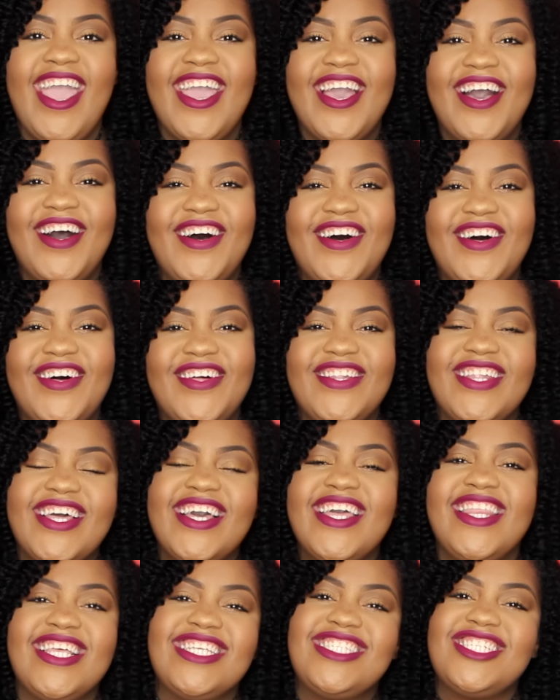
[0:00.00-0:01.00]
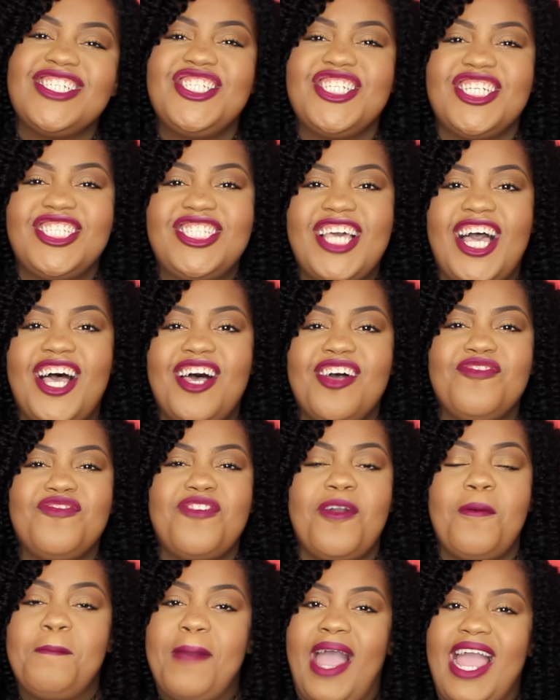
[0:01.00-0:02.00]
Hey y'all, this is Shadell
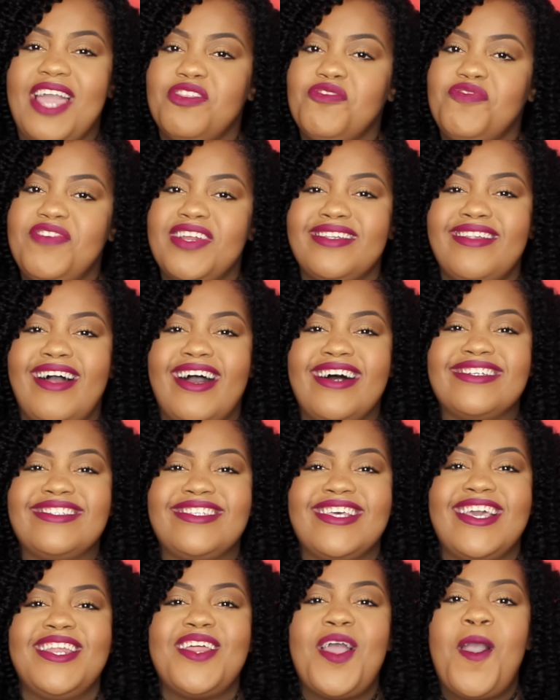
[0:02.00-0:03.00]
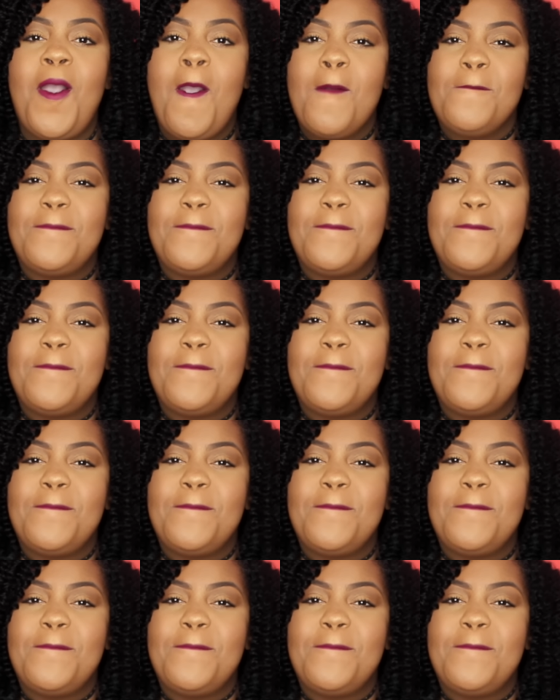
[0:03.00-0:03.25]
from My Thrift Closet